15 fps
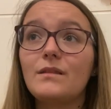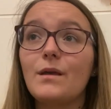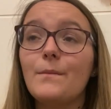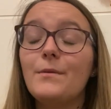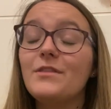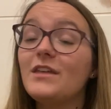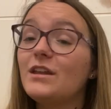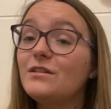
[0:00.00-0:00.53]

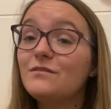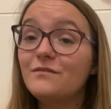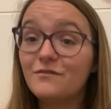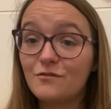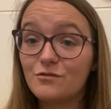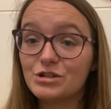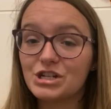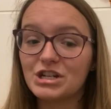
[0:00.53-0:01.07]
But then
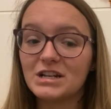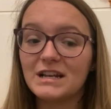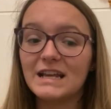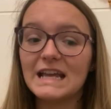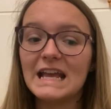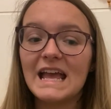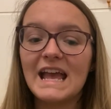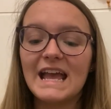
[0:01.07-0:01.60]

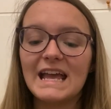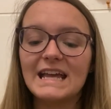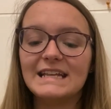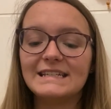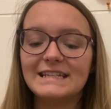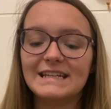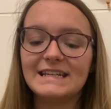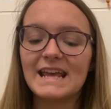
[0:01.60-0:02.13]
unfortunately,
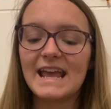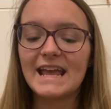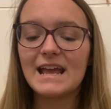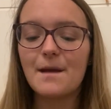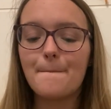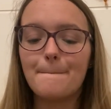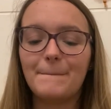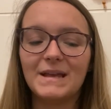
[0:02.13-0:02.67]
it did hit
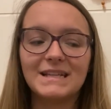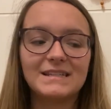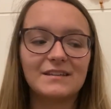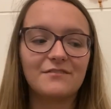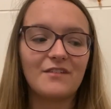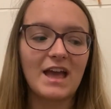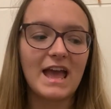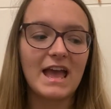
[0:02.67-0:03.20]
a bit
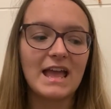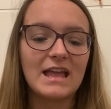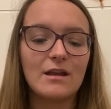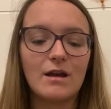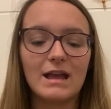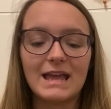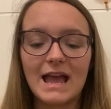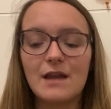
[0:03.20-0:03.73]
of a,
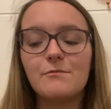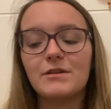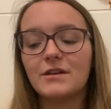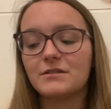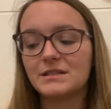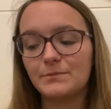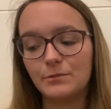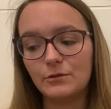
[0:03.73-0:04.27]
again
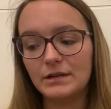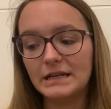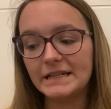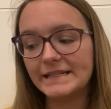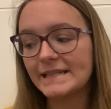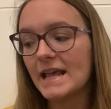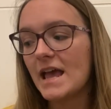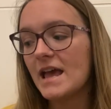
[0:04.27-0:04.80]
without
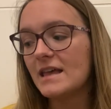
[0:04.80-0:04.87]
spoilers,